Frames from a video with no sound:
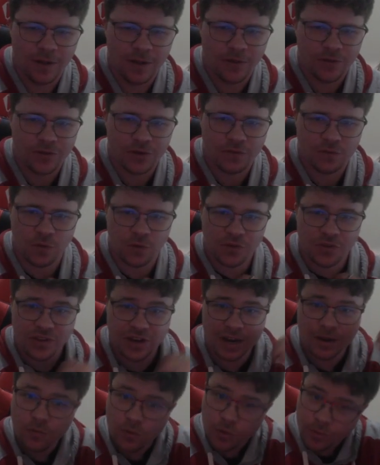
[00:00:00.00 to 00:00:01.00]
So of course
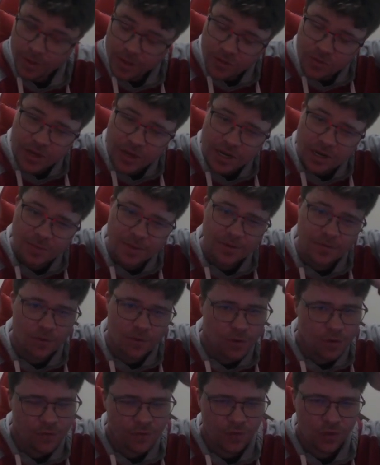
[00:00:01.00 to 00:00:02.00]
today we'll be doing a little bit of a
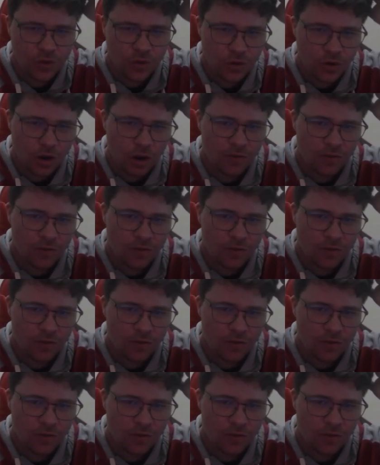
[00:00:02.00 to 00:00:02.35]
review